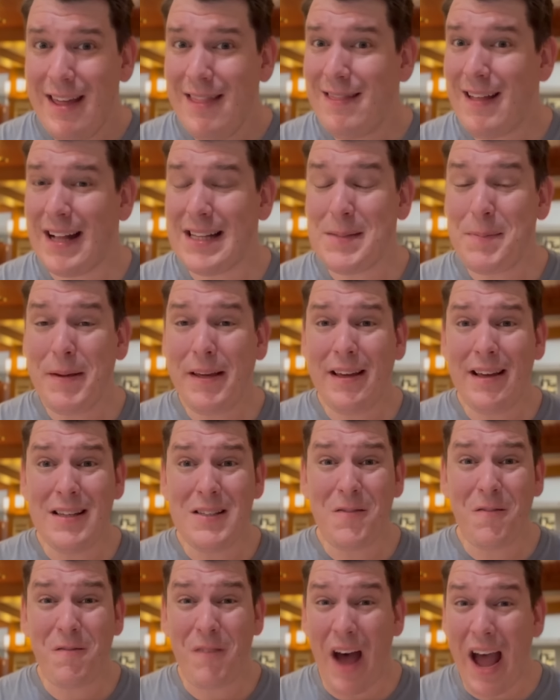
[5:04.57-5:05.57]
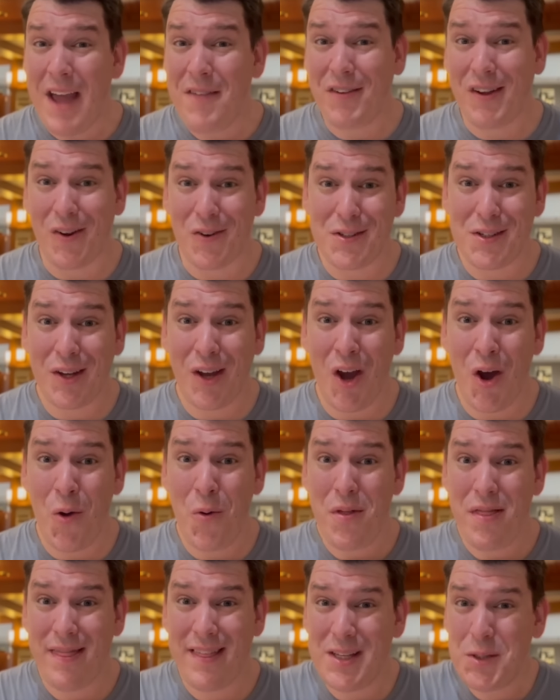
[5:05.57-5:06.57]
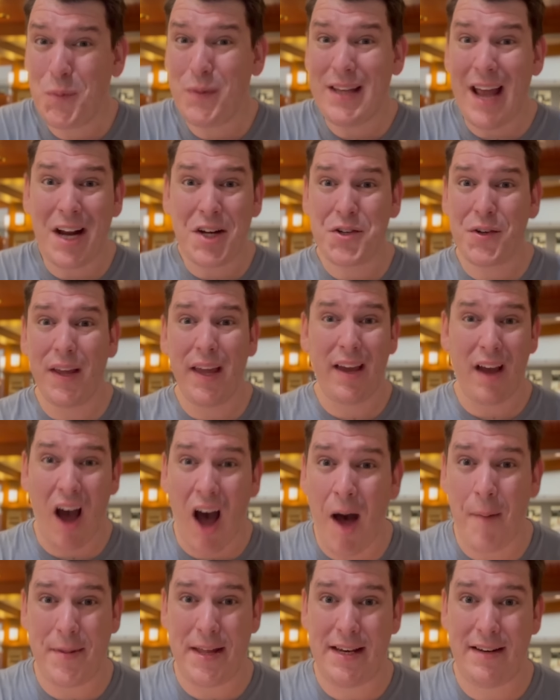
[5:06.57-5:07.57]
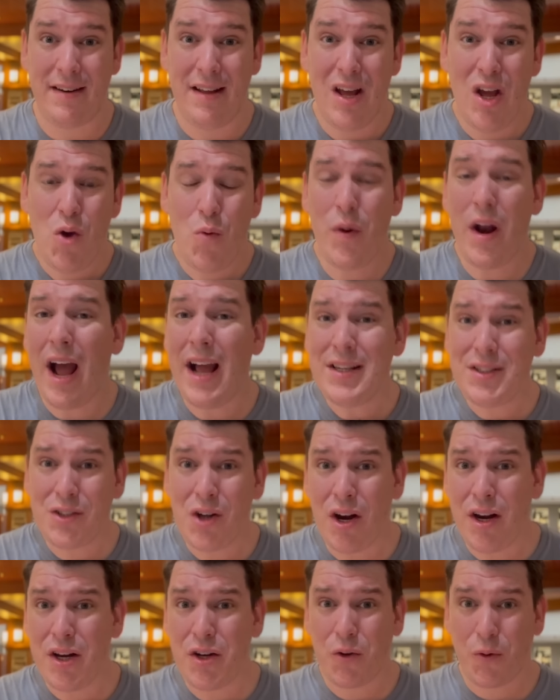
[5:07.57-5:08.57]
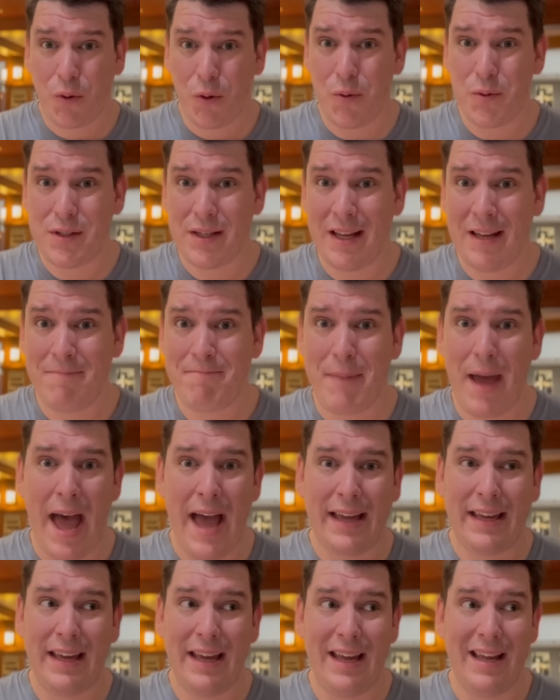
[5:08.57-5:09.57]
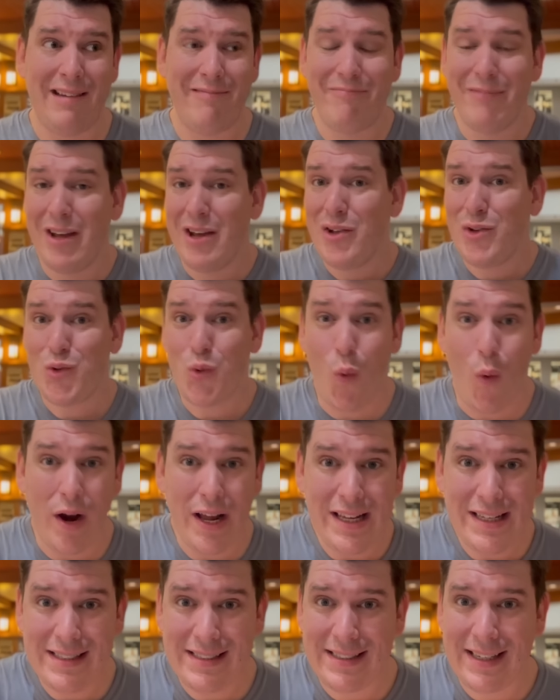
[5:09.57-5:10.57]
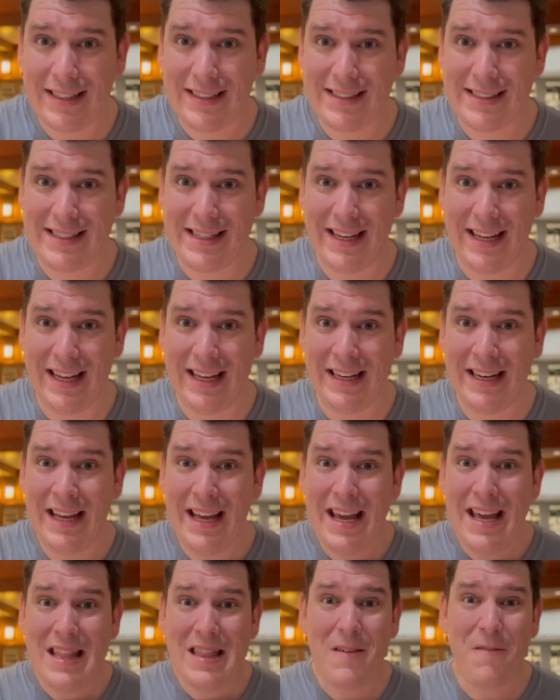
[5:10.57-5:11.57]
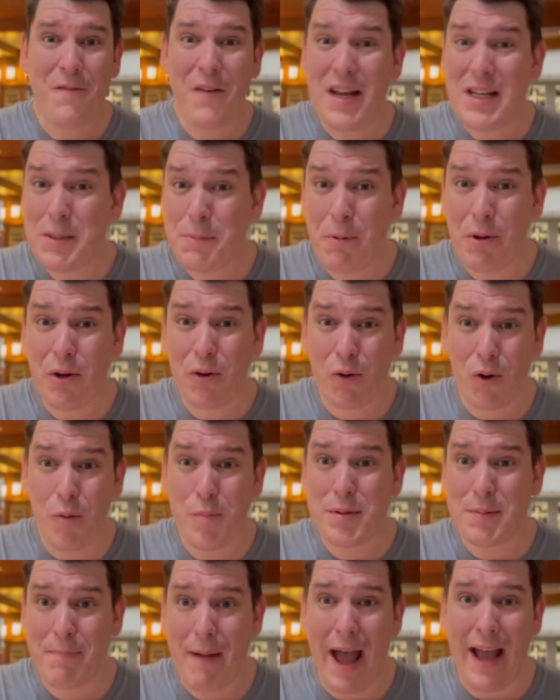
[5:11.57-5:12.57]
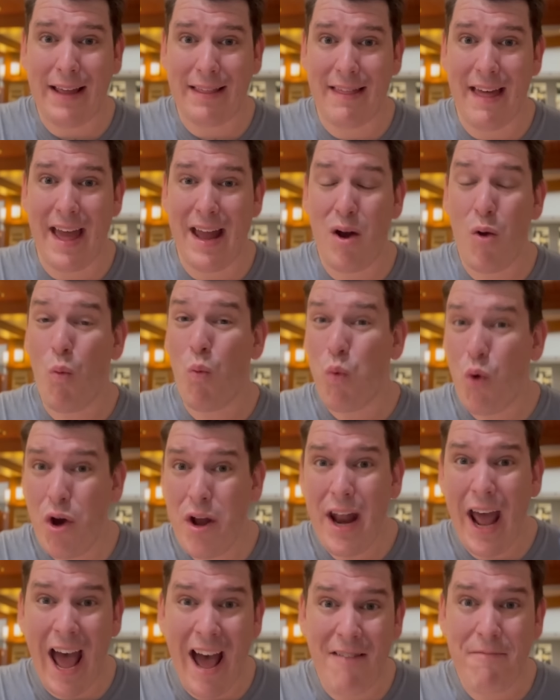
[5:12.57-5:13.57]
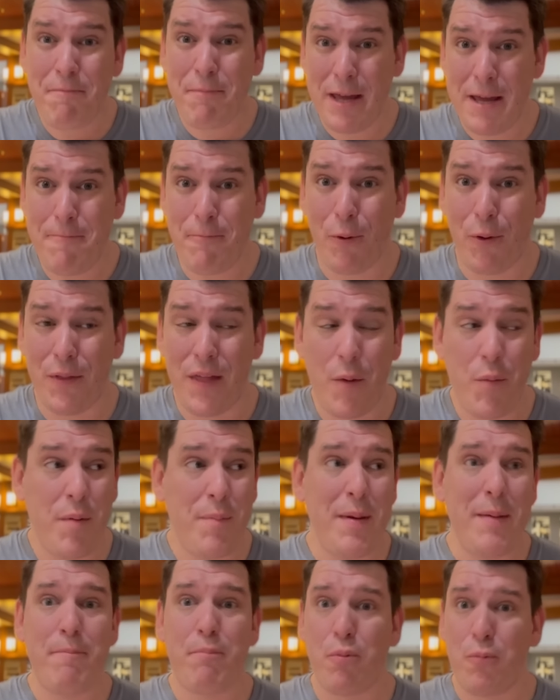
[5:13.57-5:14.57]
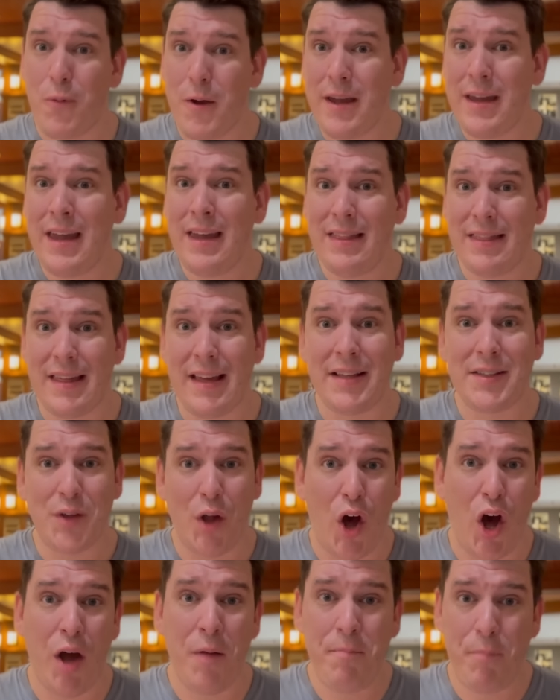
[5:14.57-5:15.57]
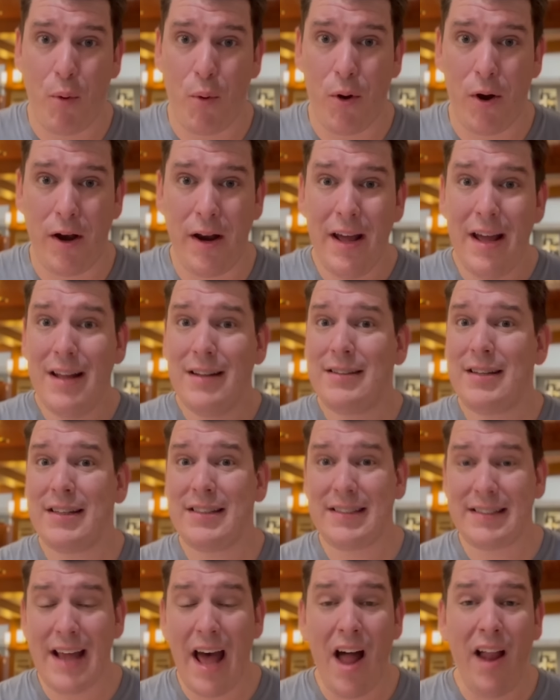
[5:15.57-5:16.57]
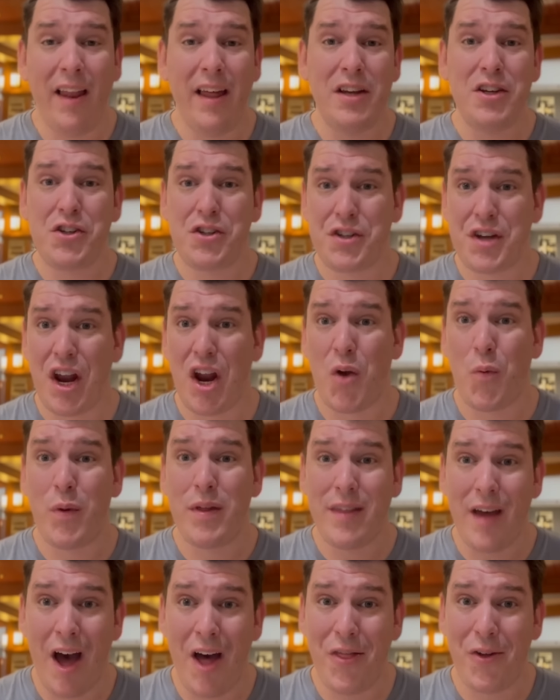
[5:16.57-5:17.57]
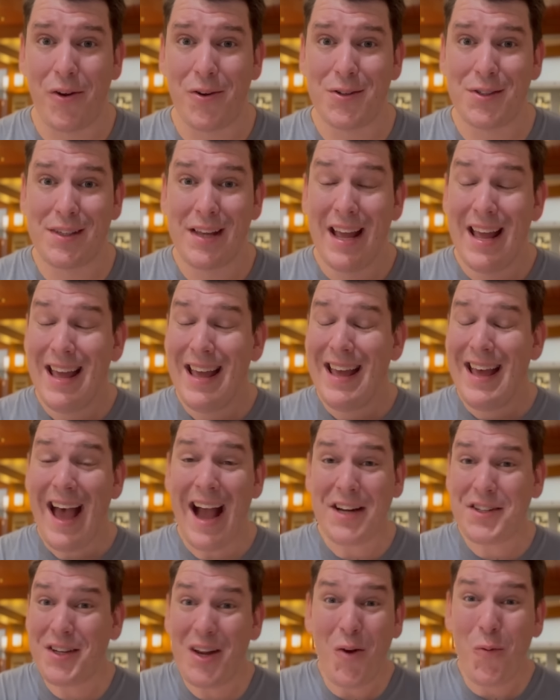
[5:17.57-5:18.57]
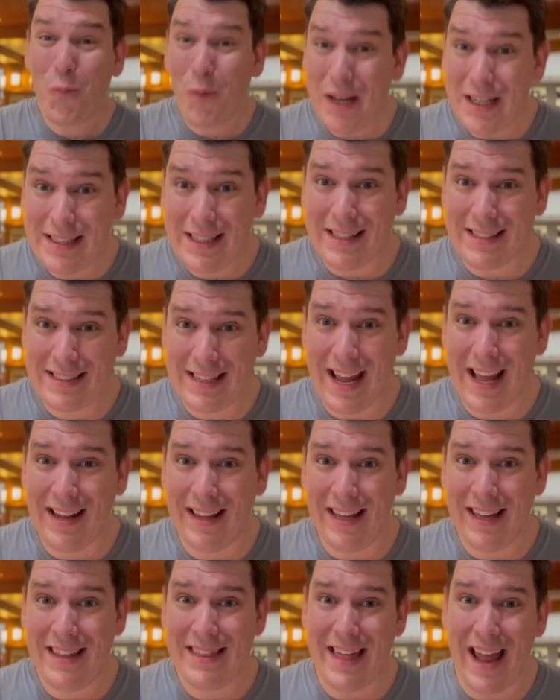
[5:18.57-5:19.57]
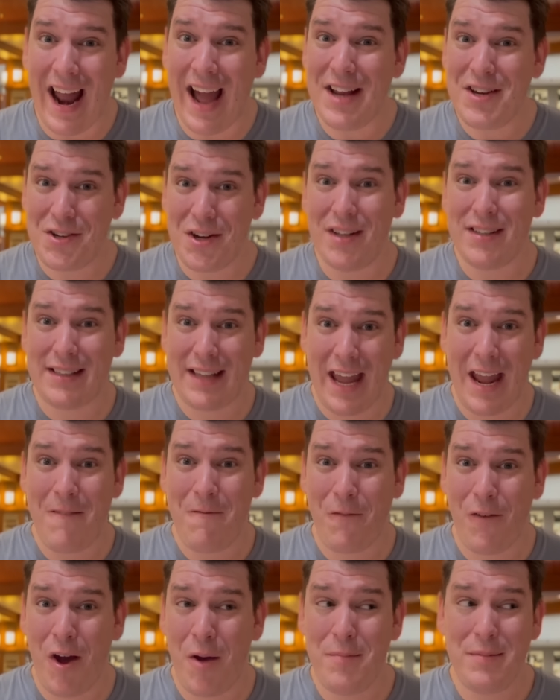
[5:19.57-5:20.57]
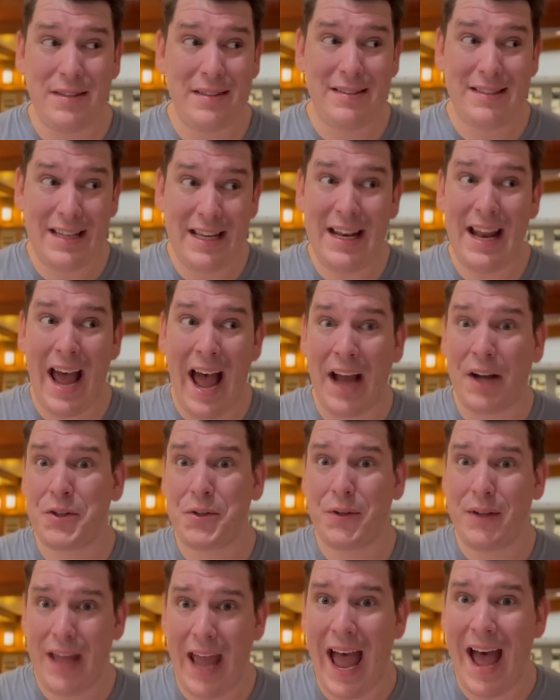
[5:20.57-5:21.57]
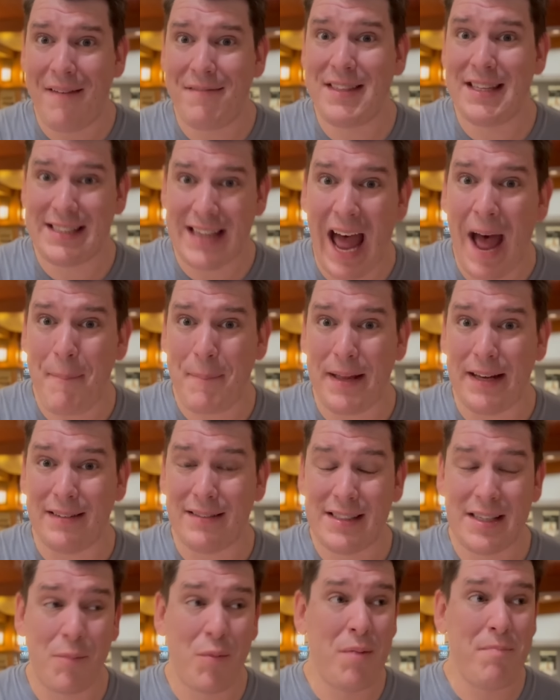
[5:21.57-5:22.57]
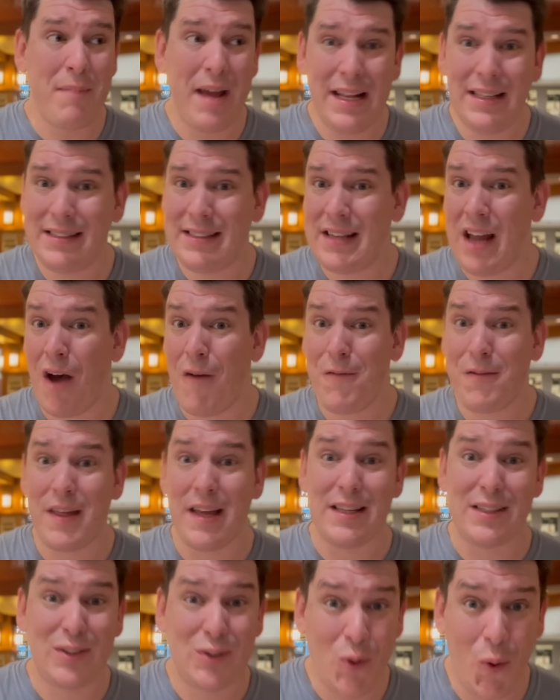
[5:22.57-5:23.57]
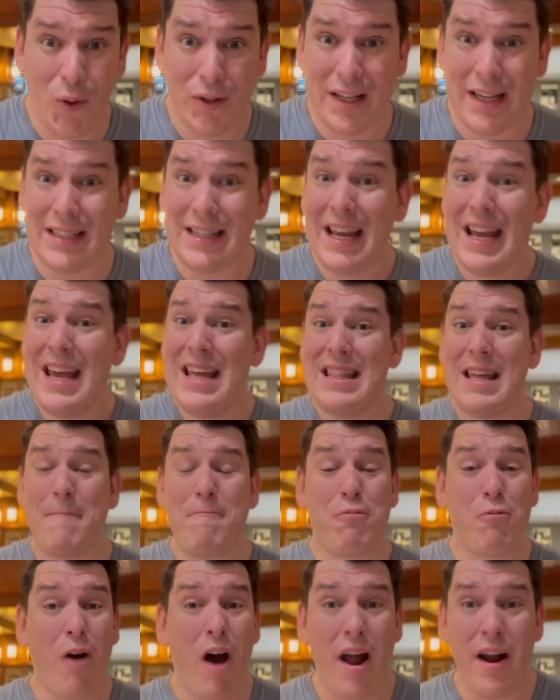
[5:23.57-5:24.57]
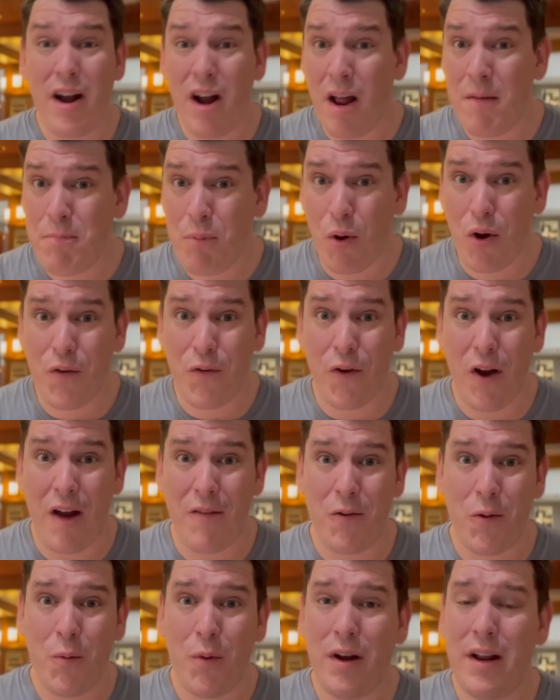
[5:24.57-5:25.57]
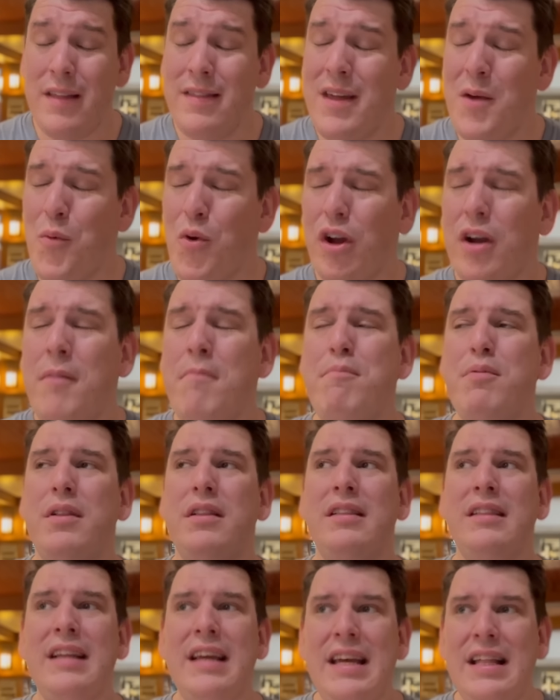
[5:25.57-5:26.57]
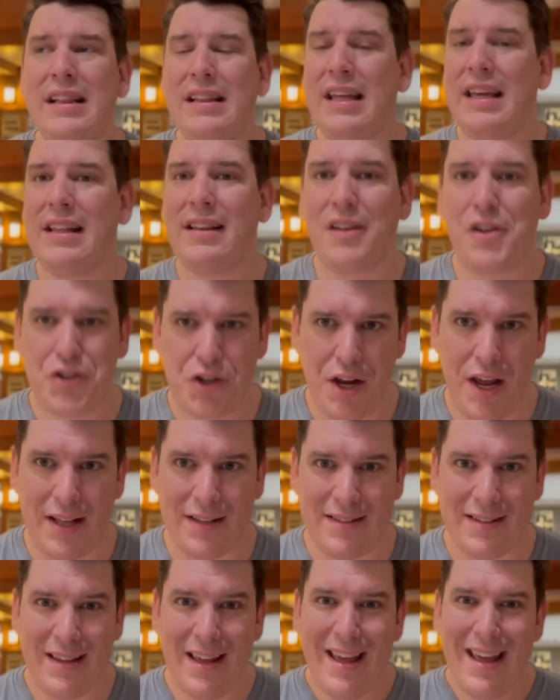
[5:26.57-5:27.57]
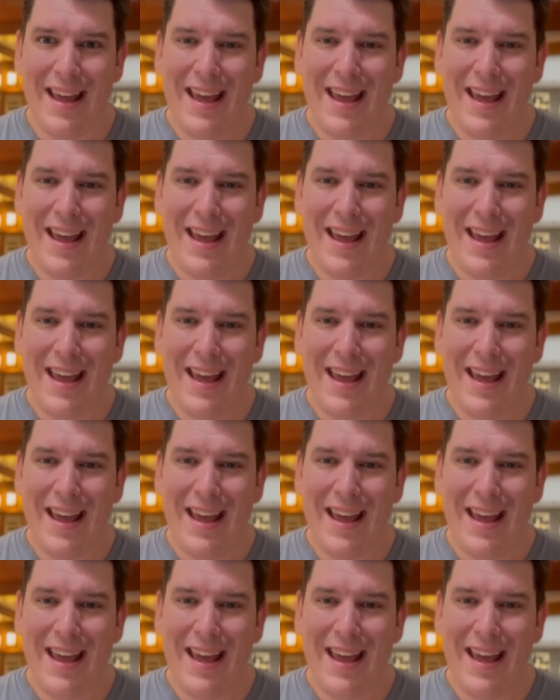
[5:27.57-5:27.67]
That's because 5 years ago, this was actually common. When I started cruising back in 2016, the Facebook groups back then would have people that would be bringing things on board to sell and share with others. Actually, a recent sailing that I just came from did actually have this happen. Someone made stuff, they sold it, they brought it on board for everyone, and they were completely legit.